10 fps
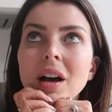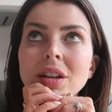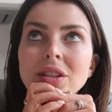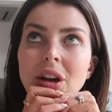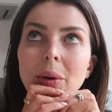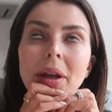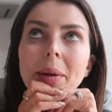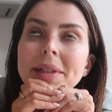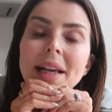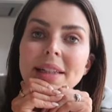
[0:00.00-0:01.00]
So he
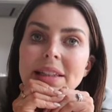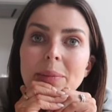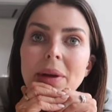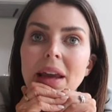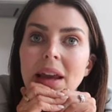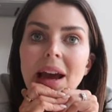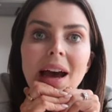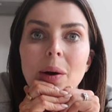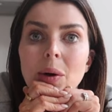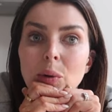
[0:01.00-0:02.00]
was asking me
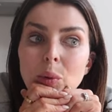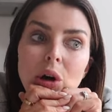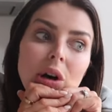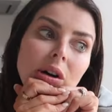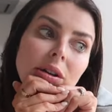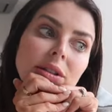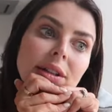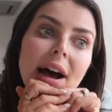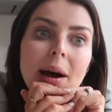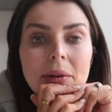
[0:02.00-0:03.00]
how I was,
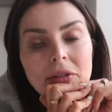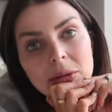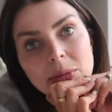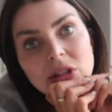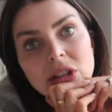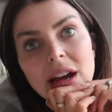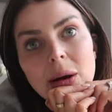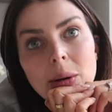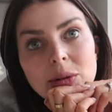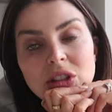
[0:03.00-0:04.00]
how everything was,
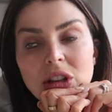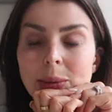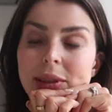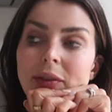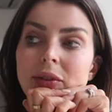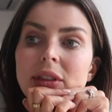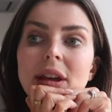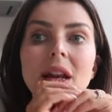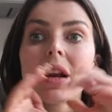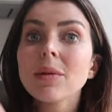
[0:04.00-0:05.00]
how I was doing with everything,
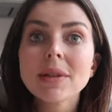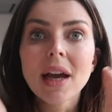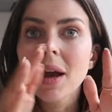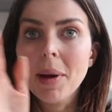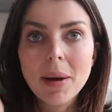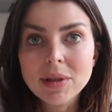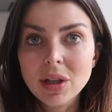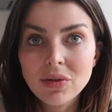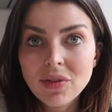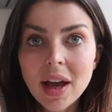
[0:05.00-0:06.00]
and I was like, I'm
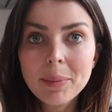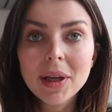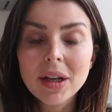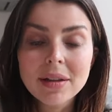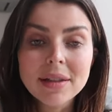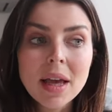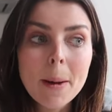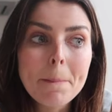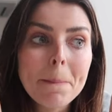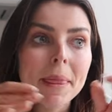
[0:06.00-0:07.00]
absolutely fine, because
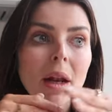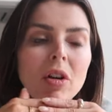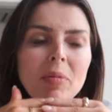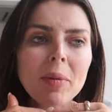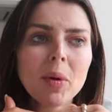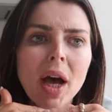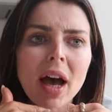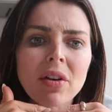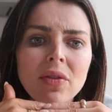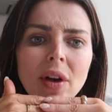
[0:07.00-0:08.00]
a lot of people
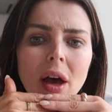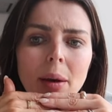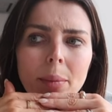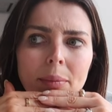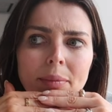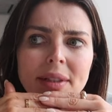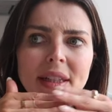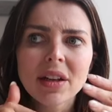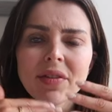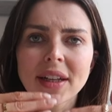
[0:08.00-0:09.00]
have
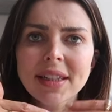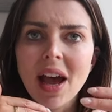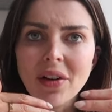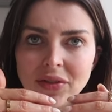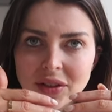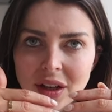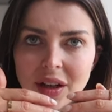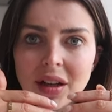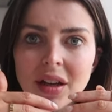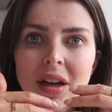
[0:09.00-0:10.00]
side effects
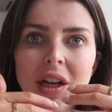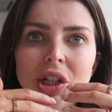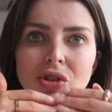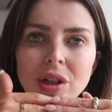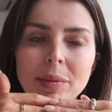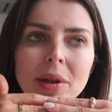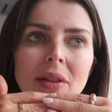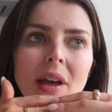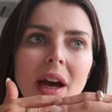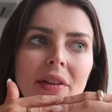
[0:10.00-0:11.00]
after
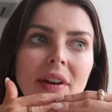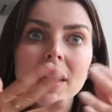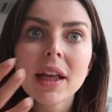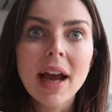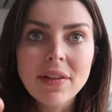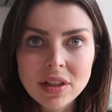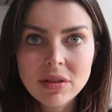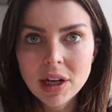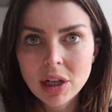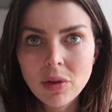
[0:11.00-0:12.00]
treatment that I've had, like after the
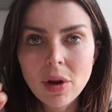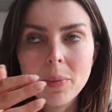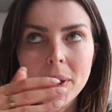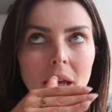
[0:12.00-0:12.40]
radiotherapy.